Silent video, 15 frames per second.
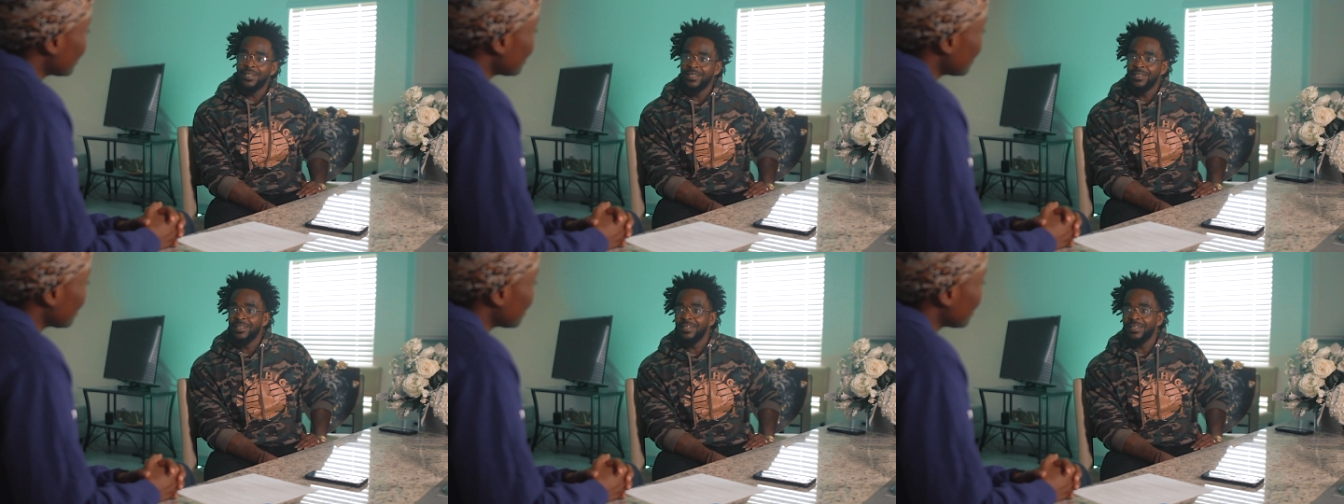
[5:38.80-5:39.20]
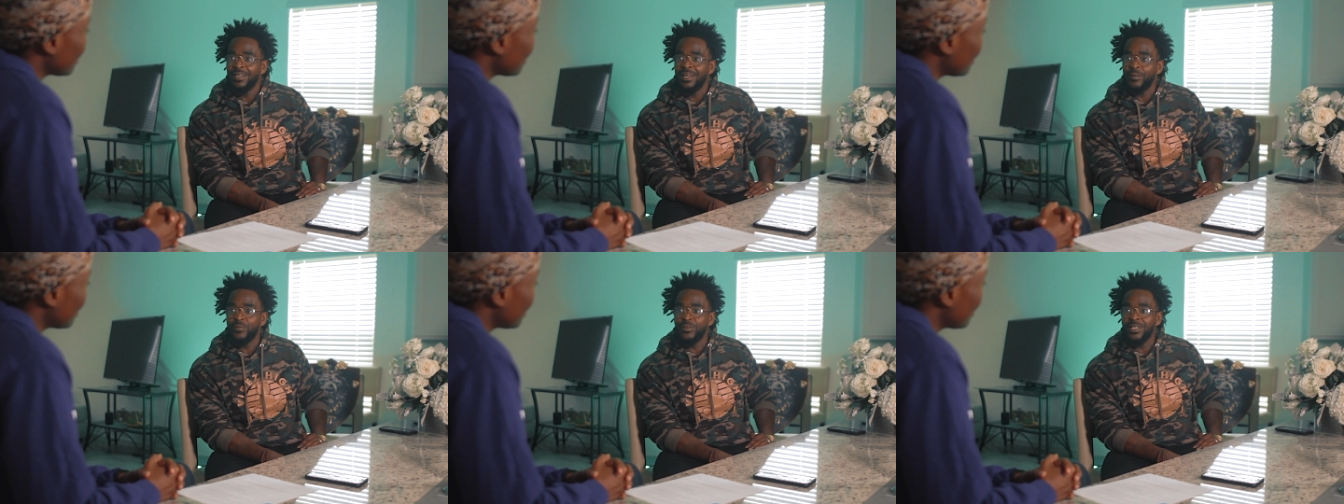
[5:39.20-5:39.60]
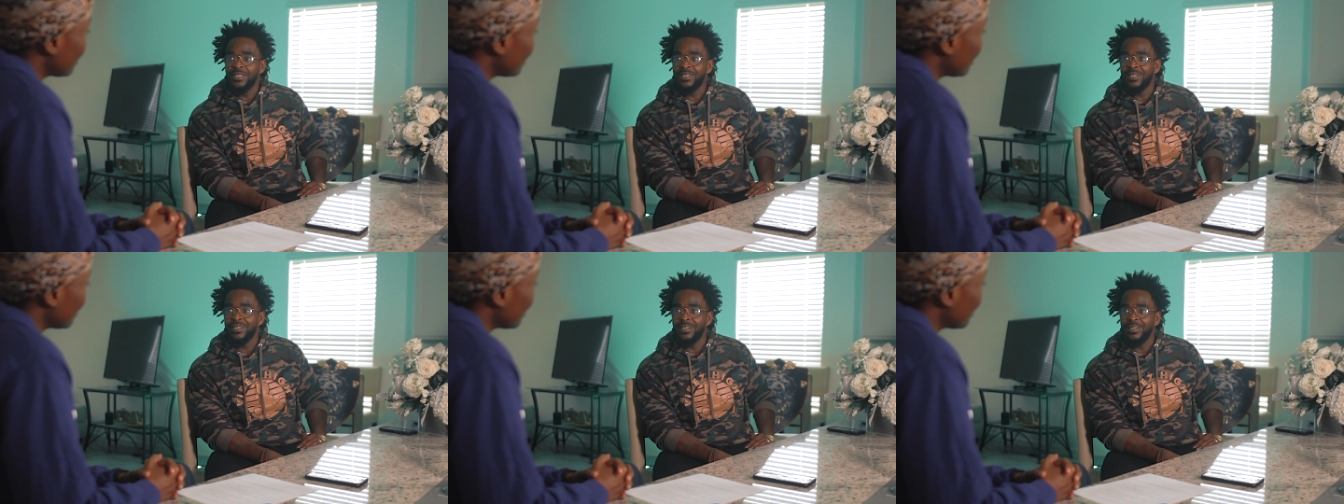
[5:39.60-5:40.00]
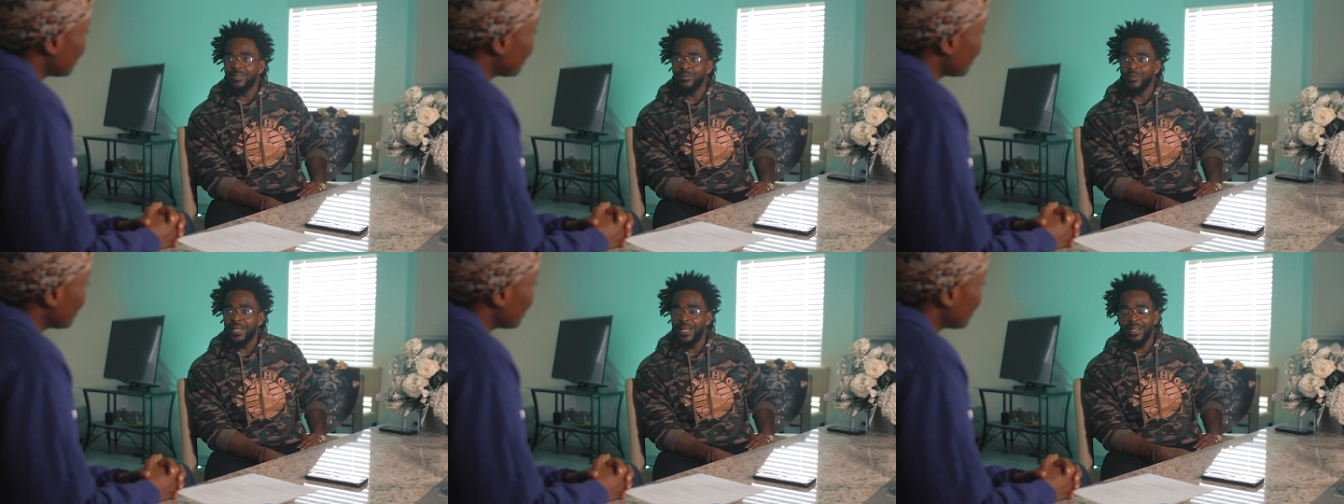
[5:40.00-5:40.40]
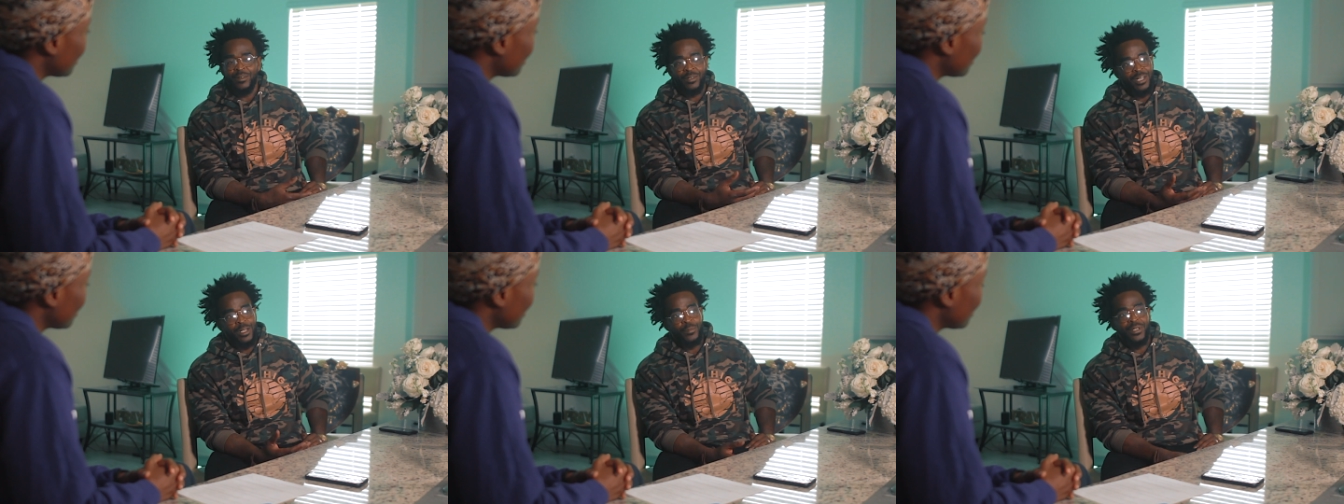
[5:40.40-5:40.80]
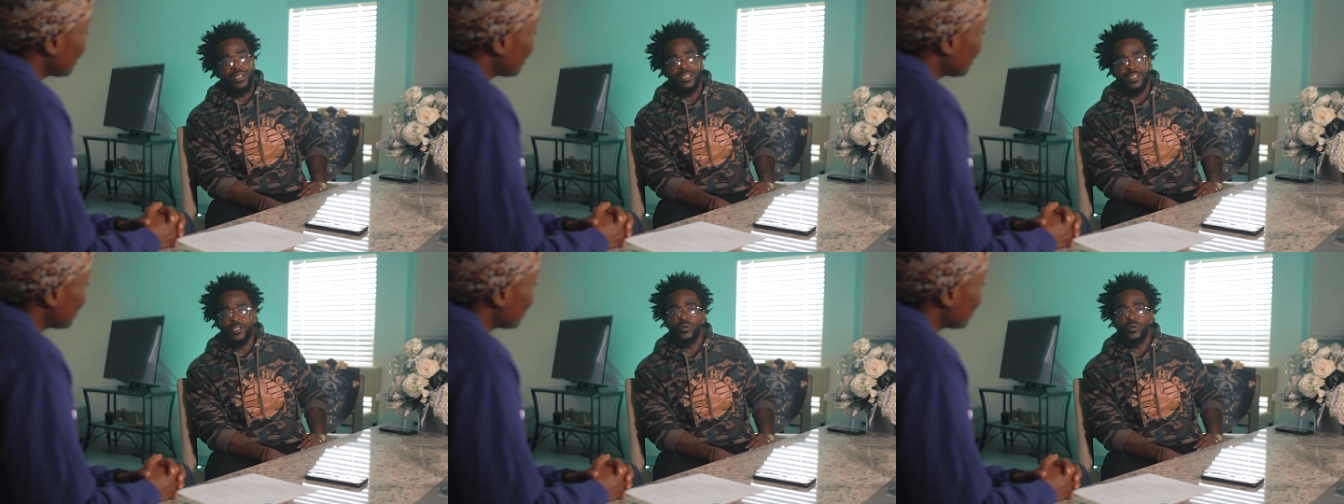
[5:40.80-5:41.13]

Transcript: Huh. At 15, we had, you know what I mean?